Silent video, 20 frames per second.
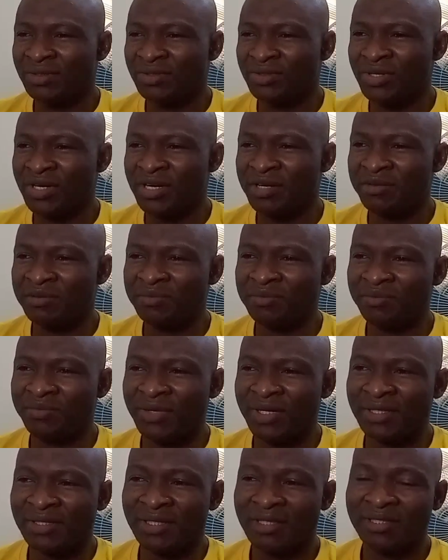gram
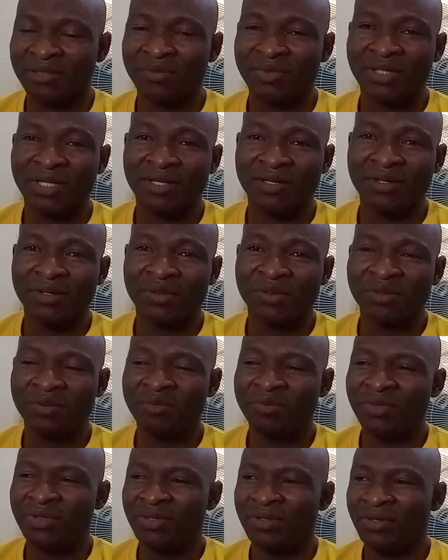per centimeter cube,